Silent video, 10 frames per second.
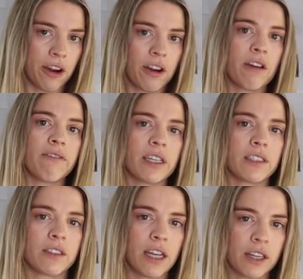air
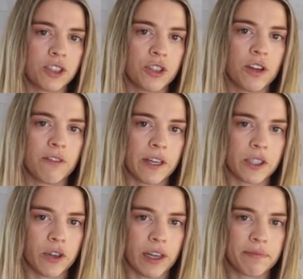affects the texture of
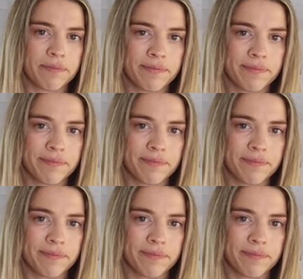ice cream.